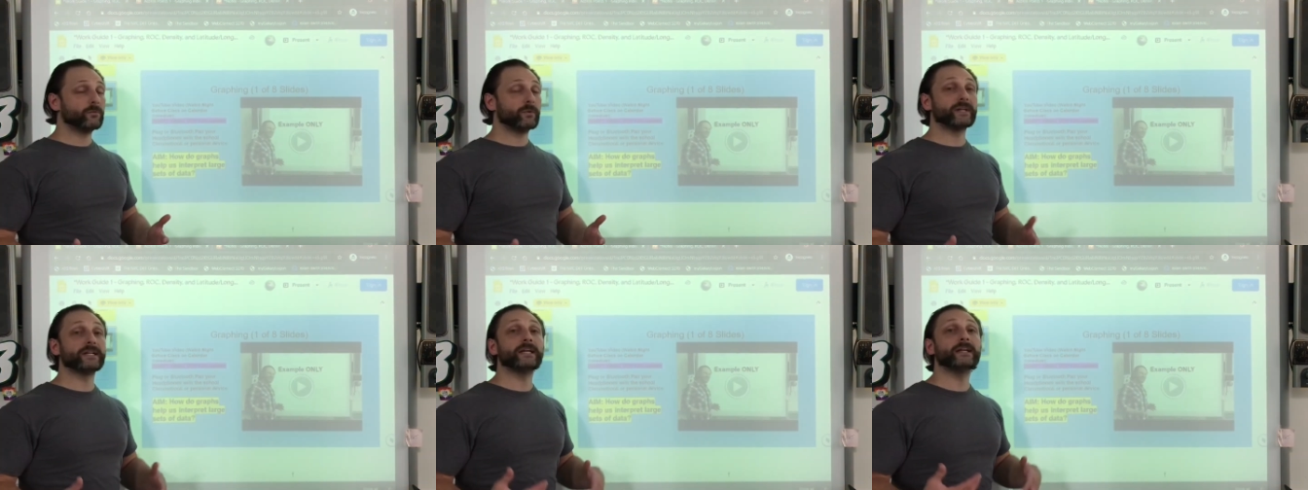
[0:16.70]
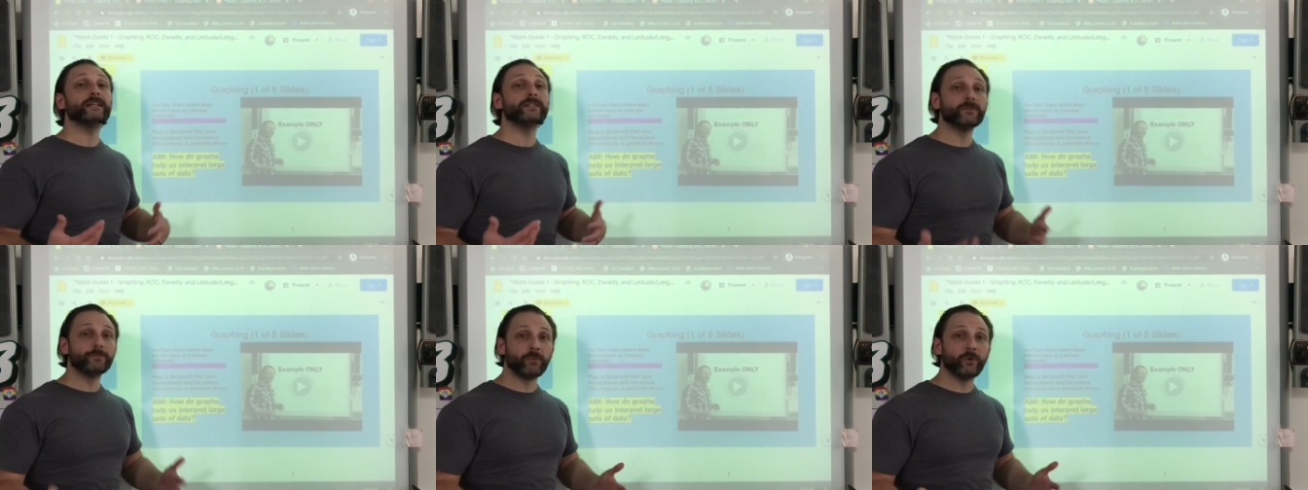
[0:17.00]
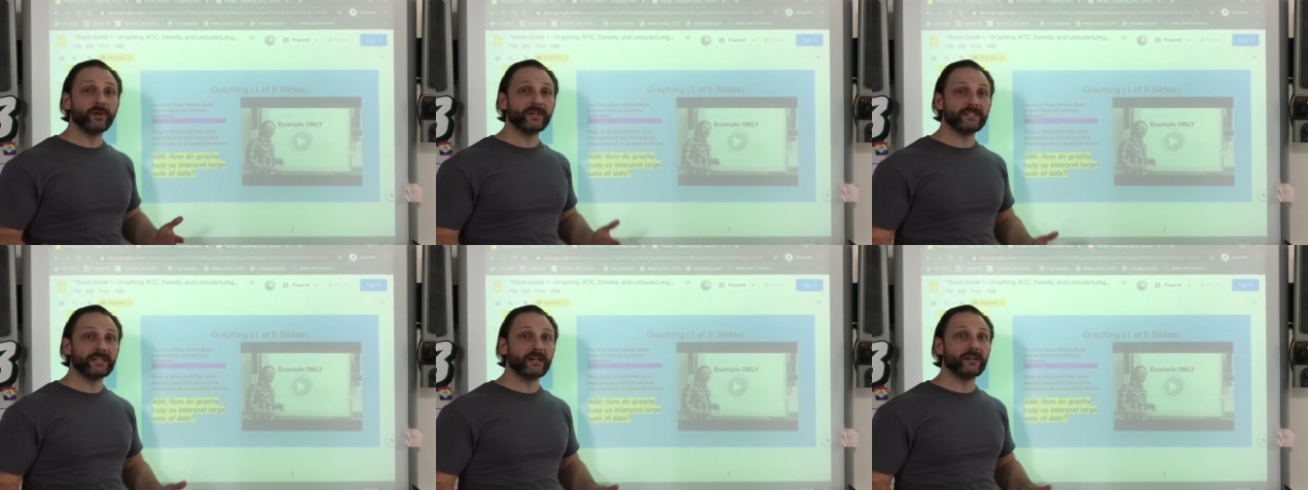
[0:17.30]
I'd like to
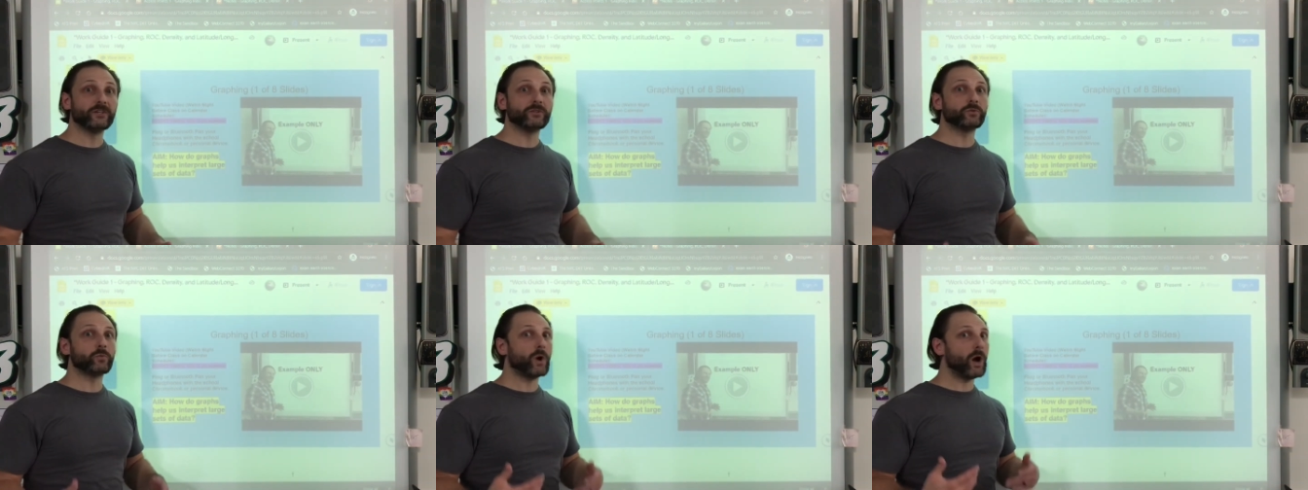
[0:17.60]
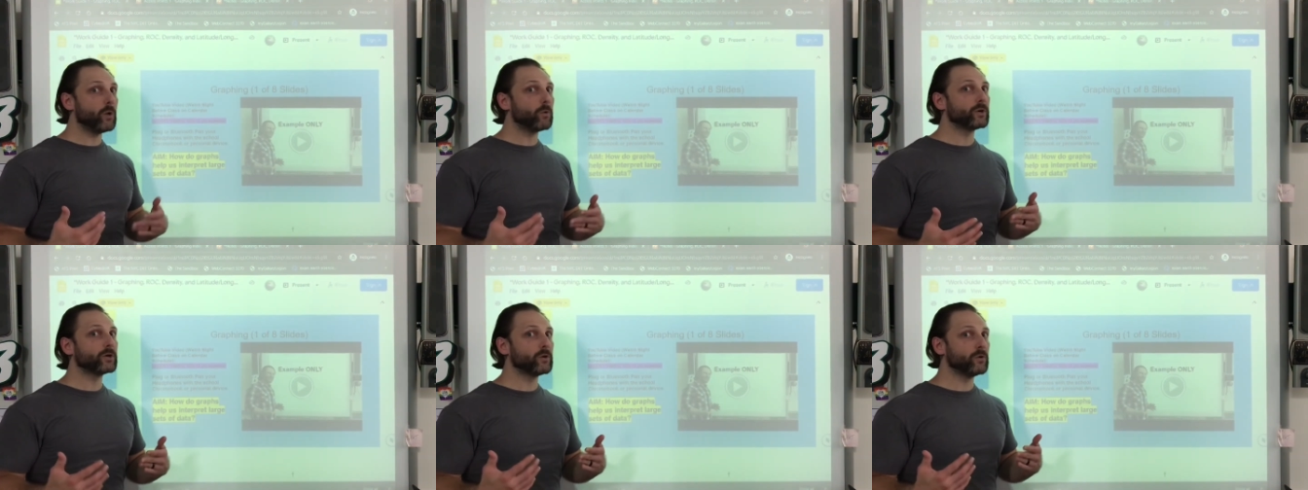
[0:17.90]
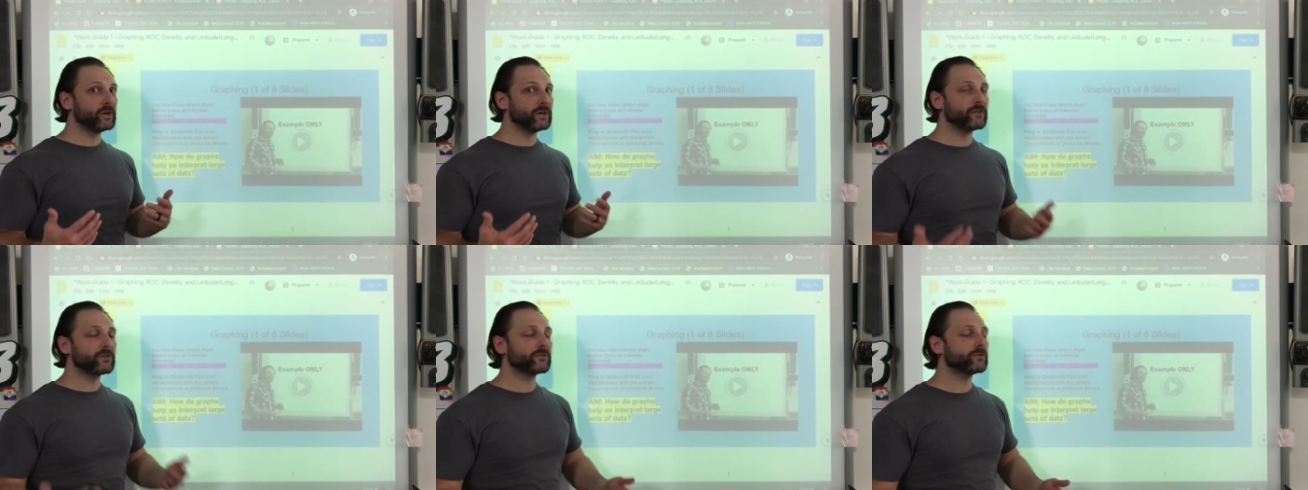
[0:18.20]
point out is while we're
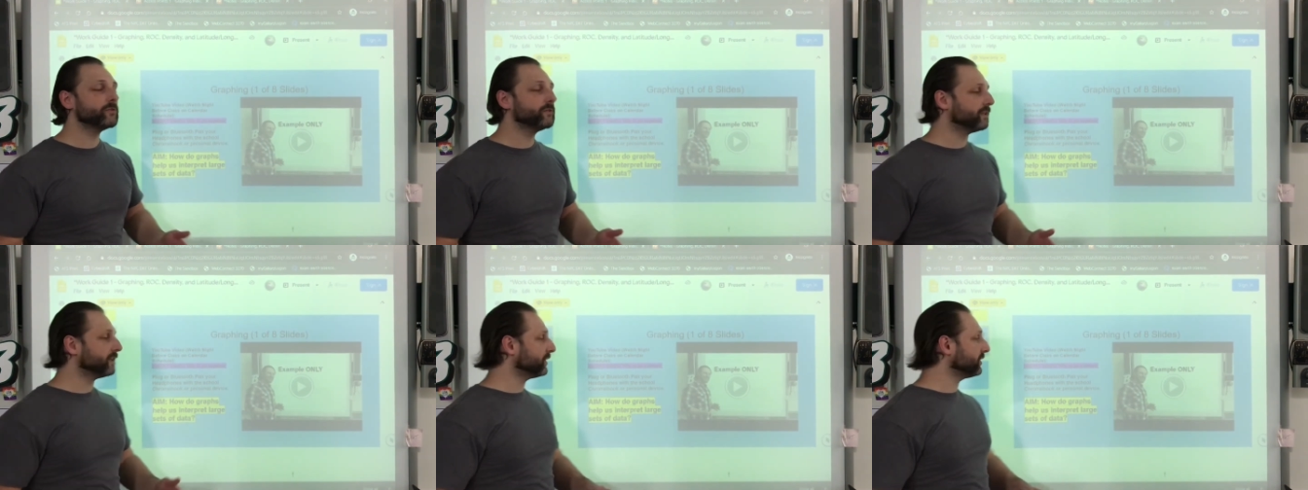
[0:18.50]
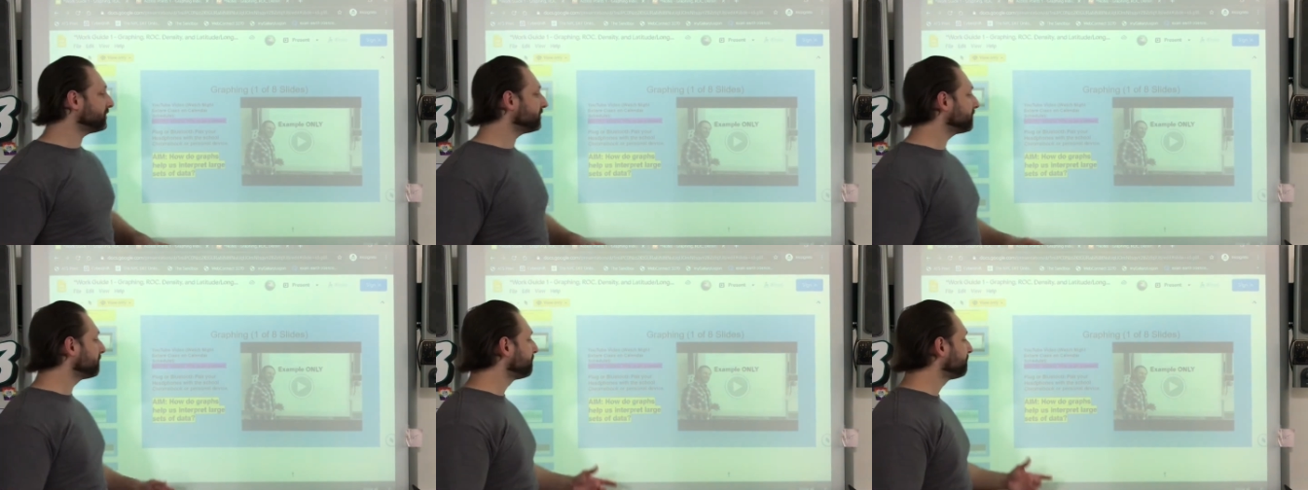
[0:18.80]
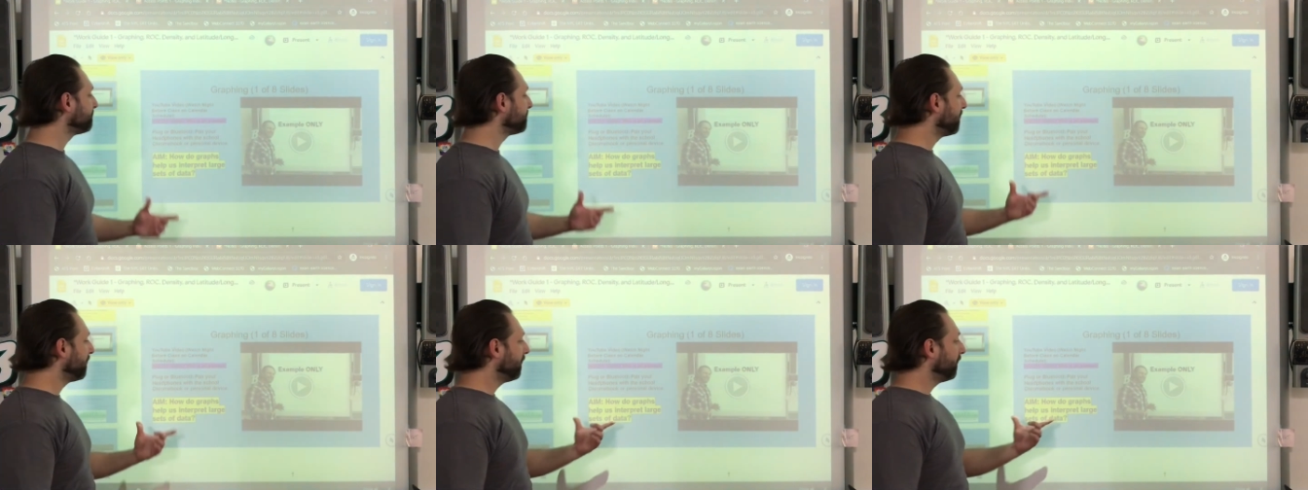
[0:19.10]
going through this,
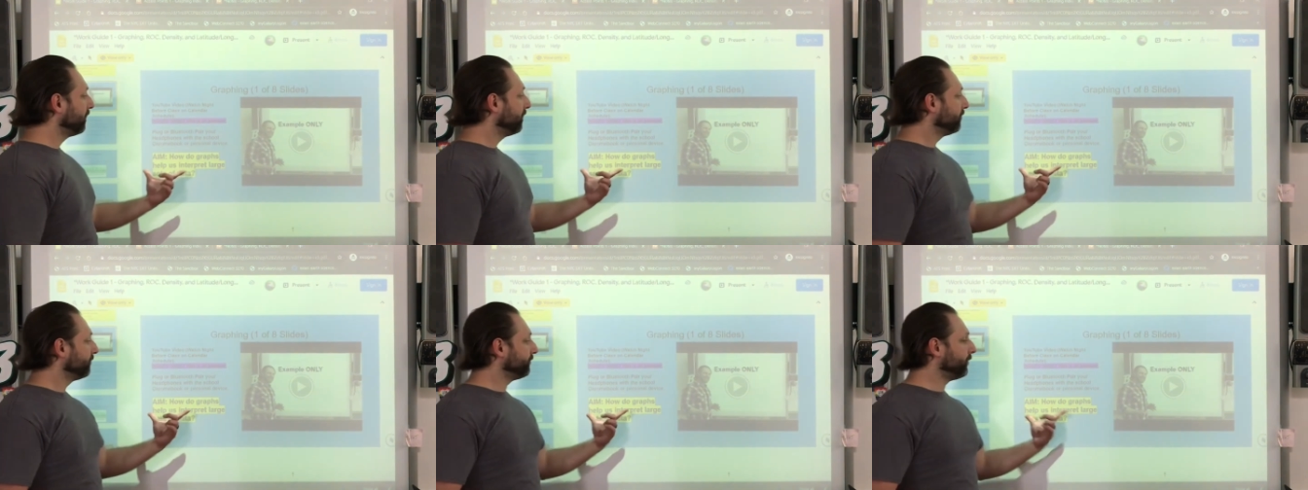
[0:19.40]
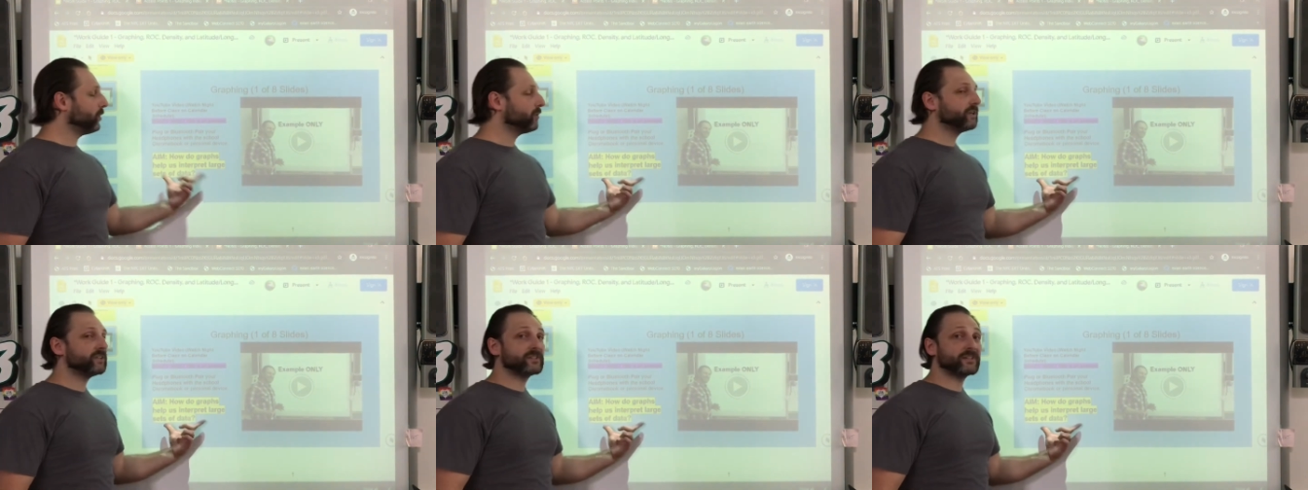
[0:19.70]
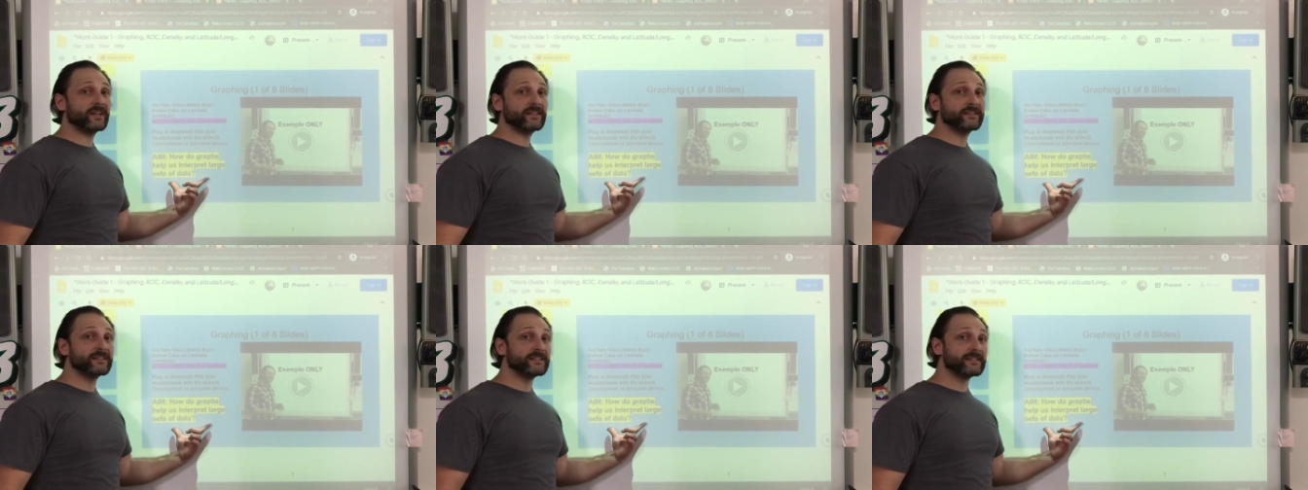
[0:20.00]
focus
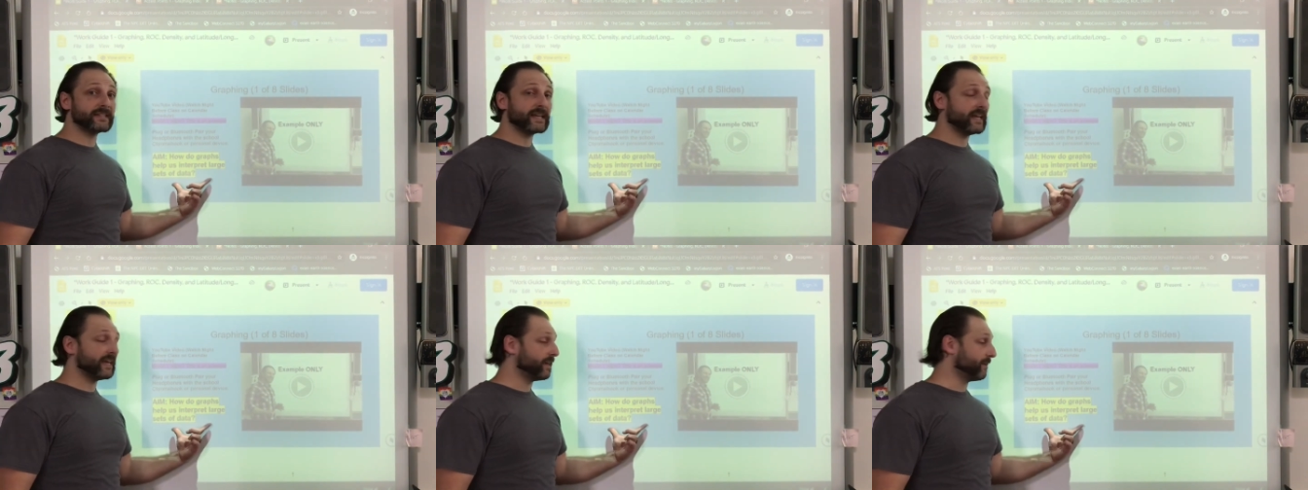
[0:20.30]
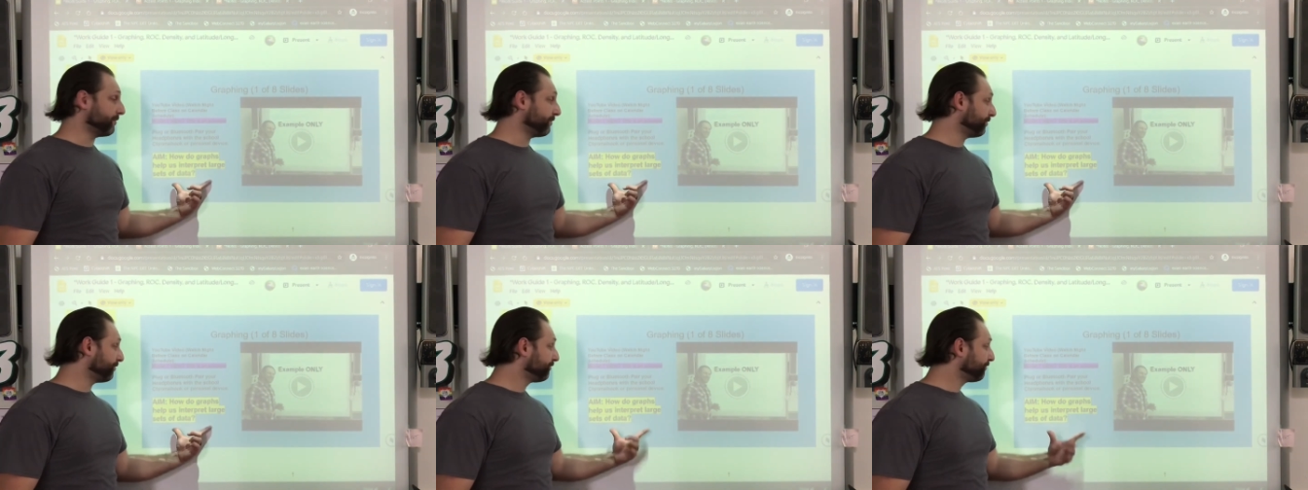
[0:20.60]
on this aim.